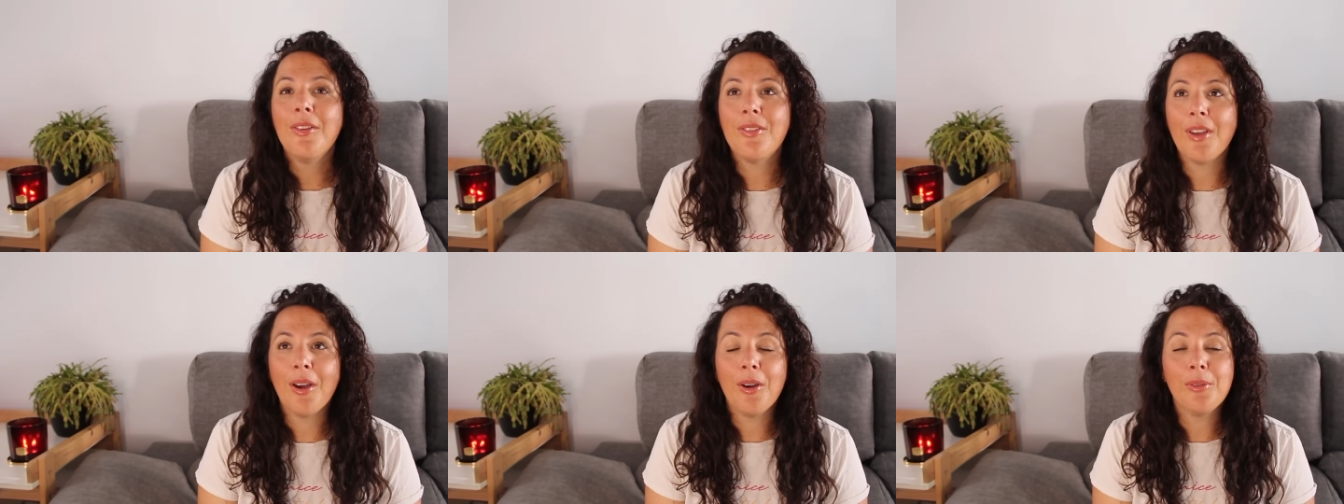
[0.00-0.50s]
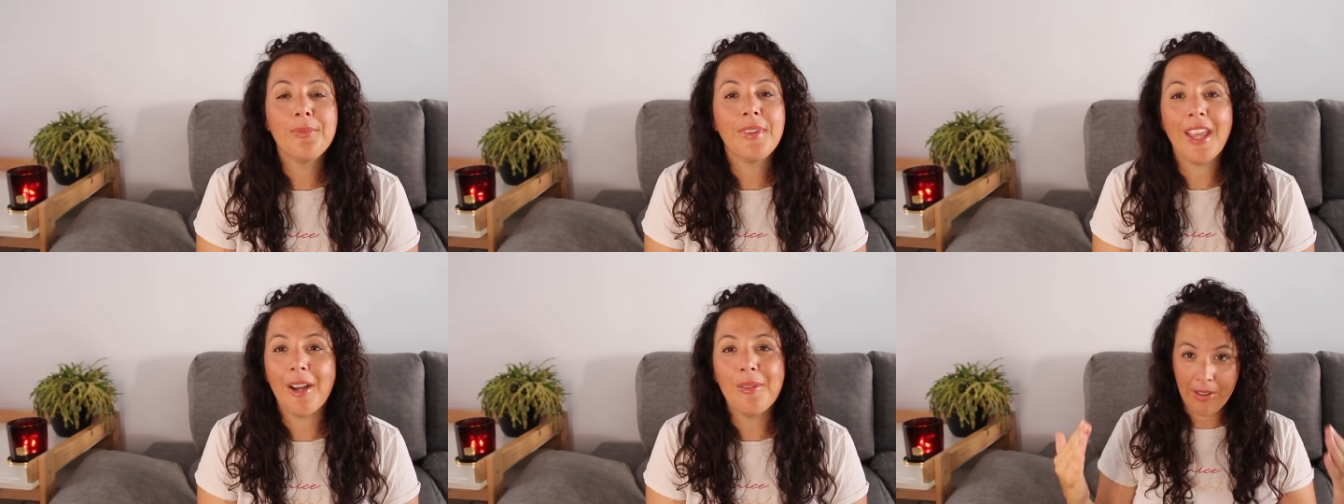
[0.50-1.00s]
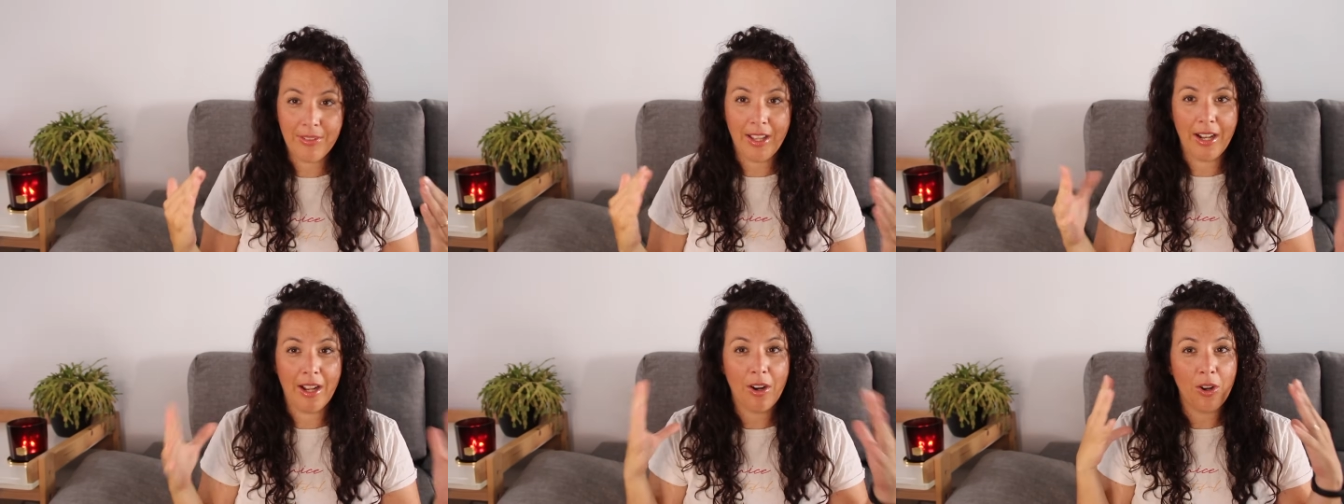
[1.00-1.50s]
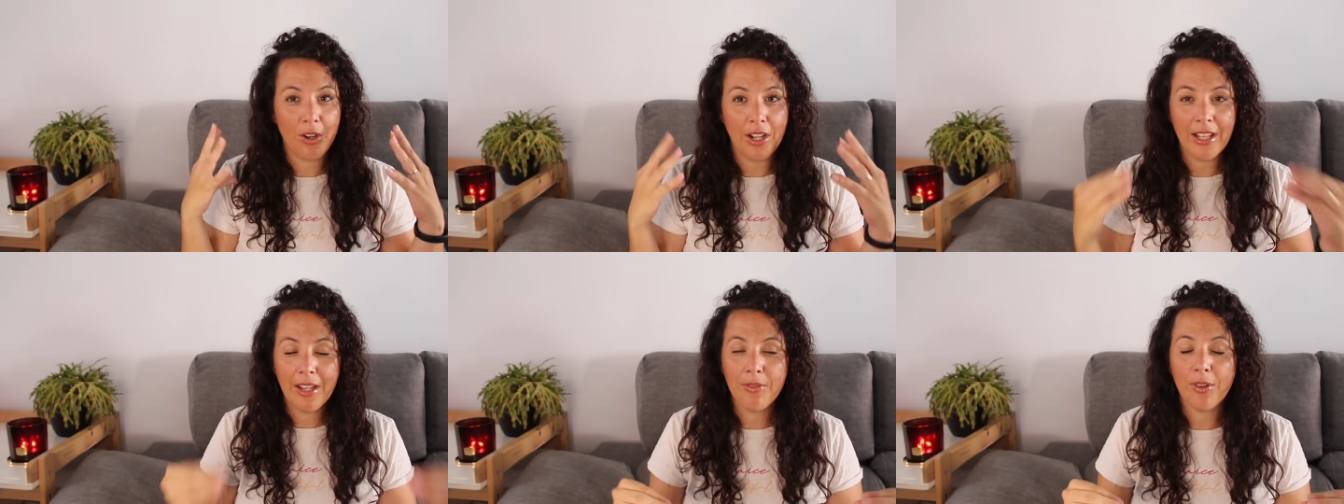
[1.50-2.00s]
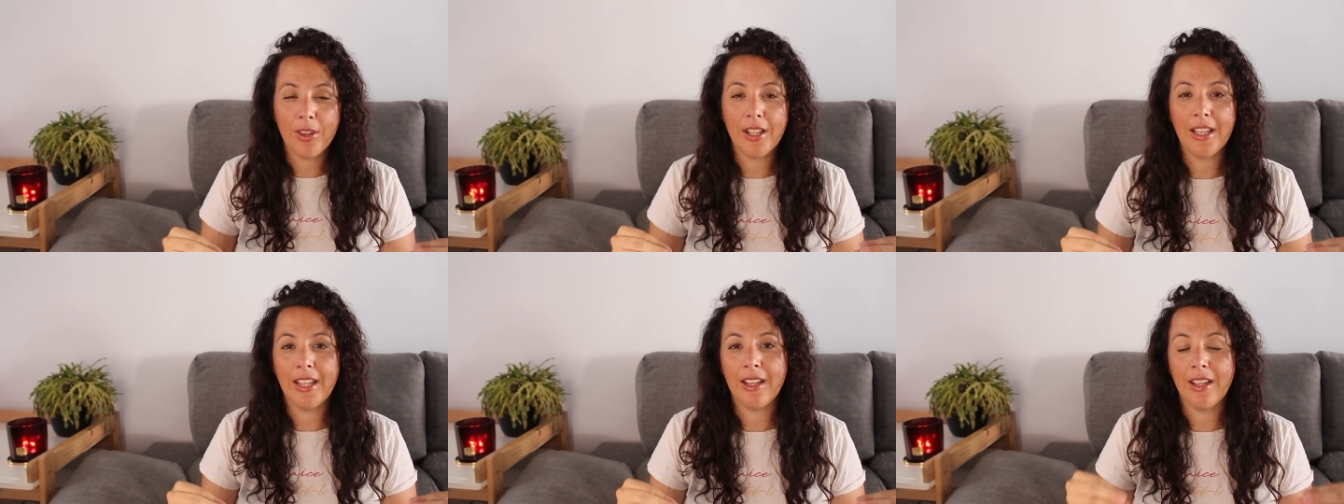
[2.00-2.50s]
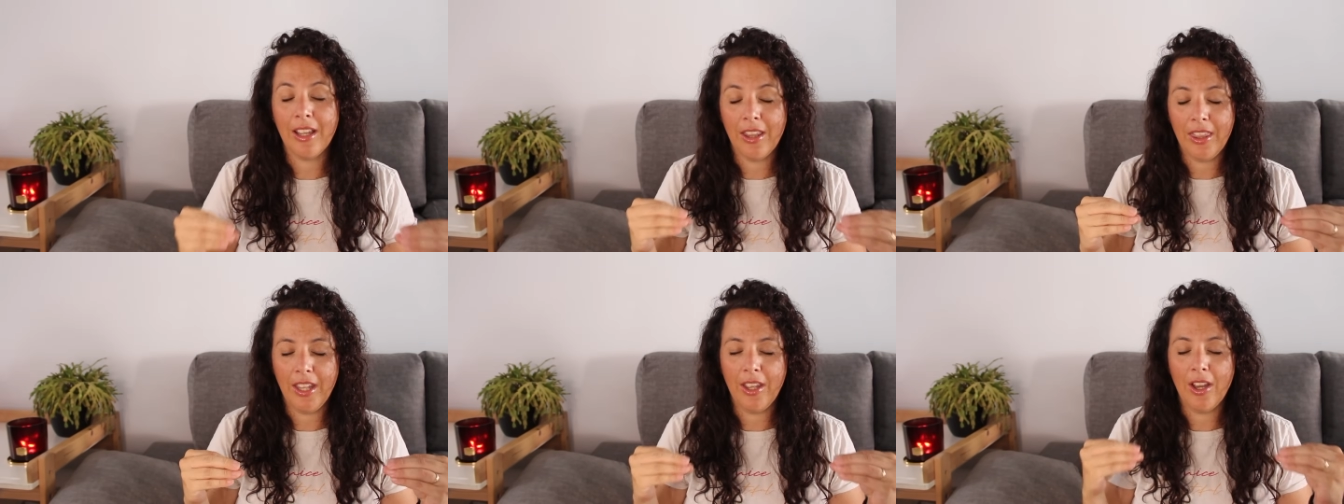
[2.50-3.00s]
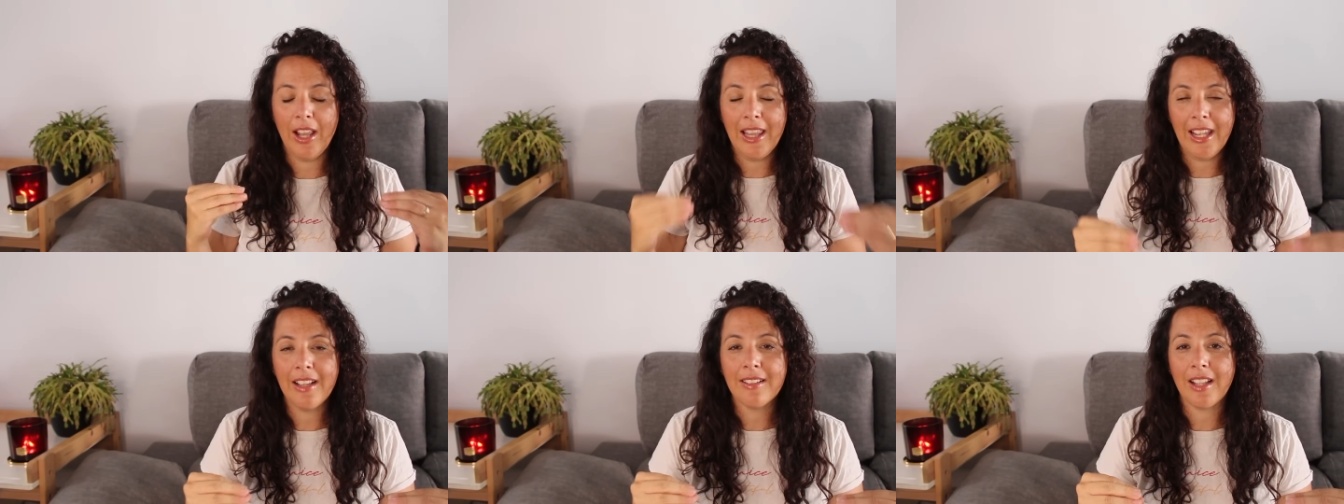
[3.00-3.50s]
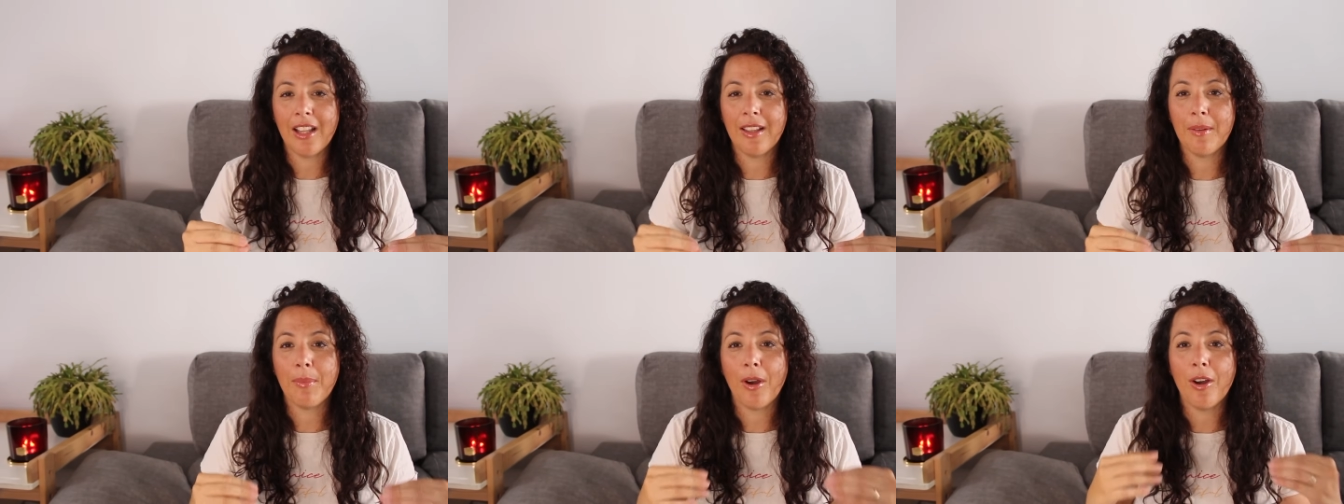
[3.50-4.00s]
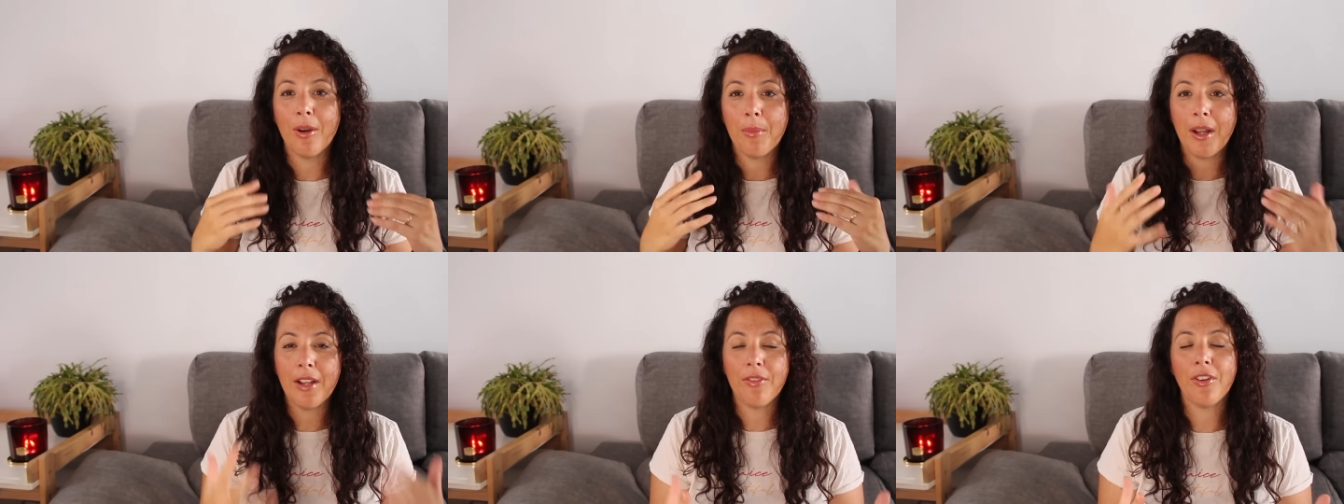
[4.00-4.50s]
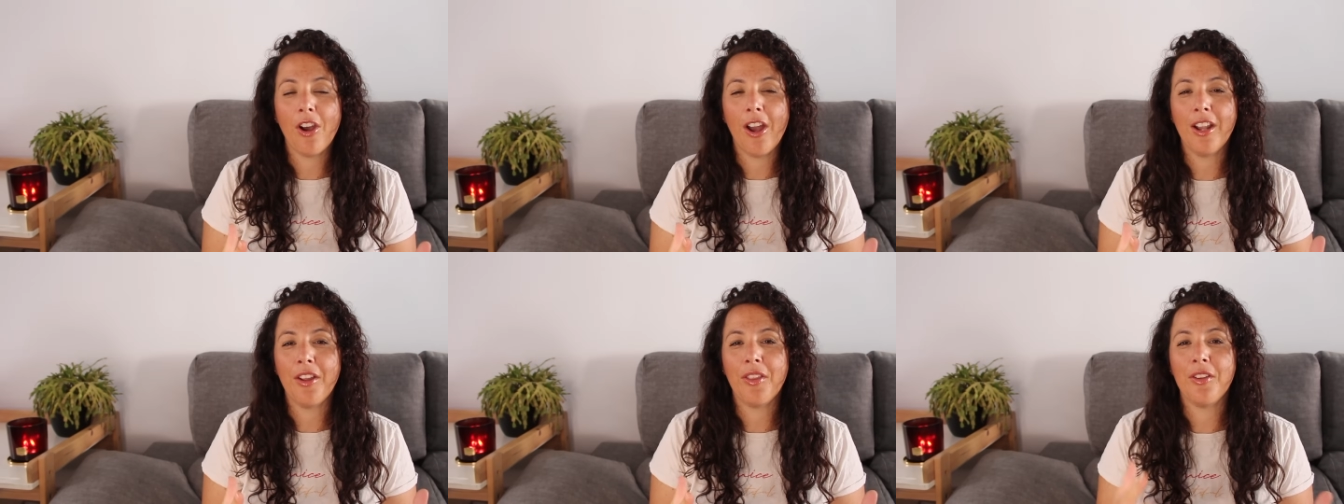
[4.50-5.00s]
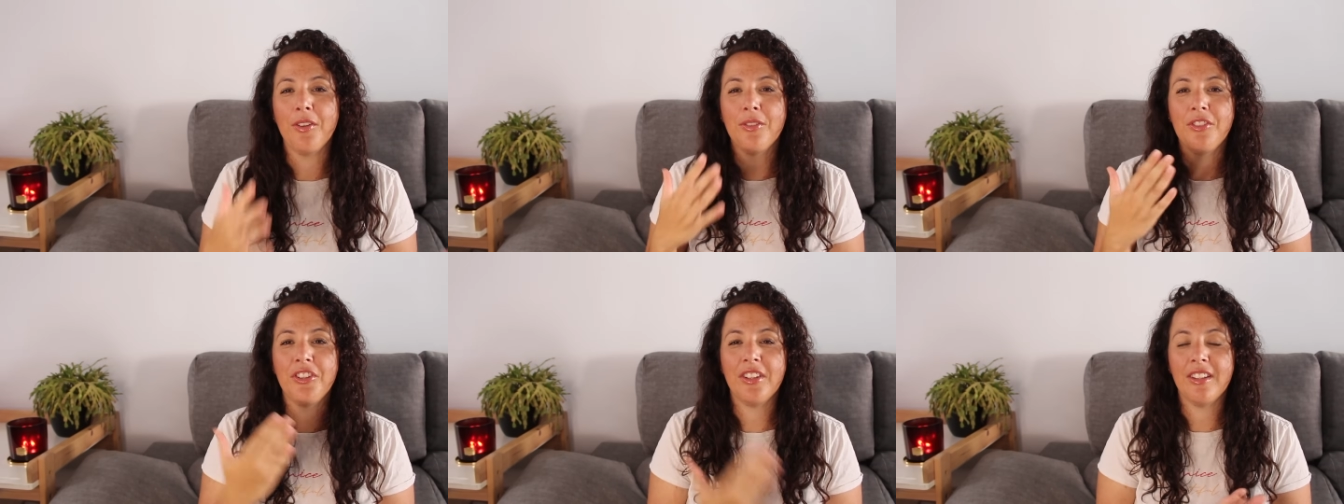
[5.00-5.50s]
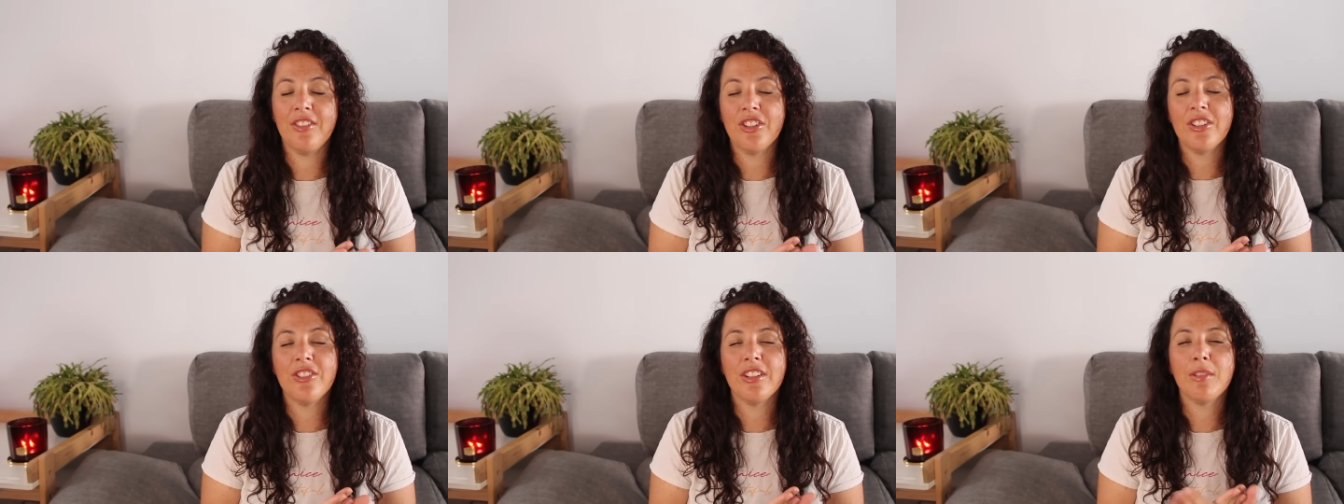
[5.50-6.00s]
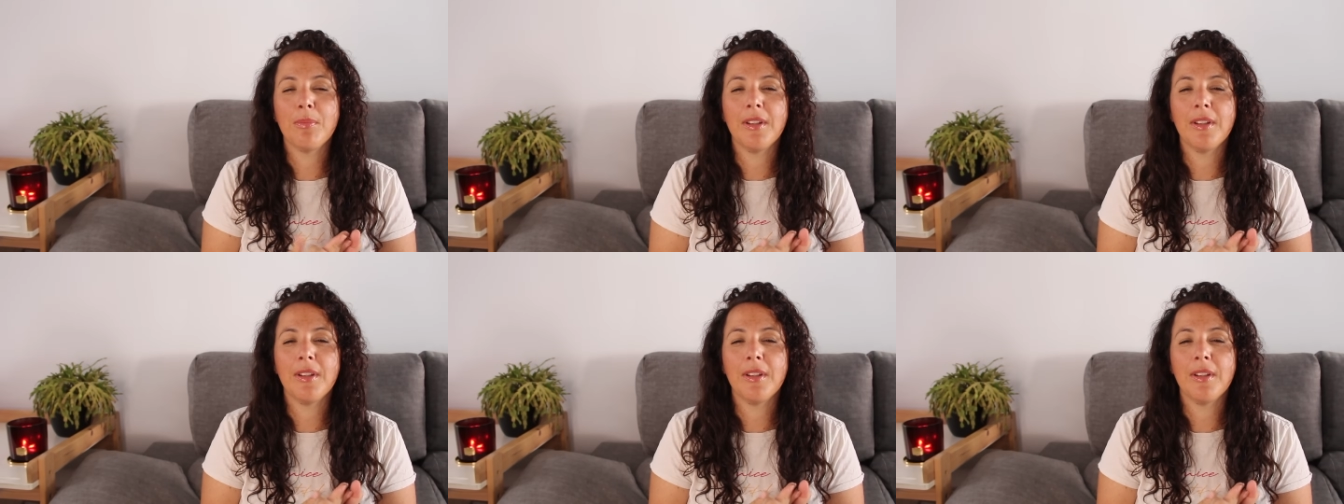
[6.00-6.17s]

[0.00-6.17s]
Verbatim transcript: So yeah, I've said I'm gonna leave all the, li uh, the links down at the bottom and if you've got any other new suggestions,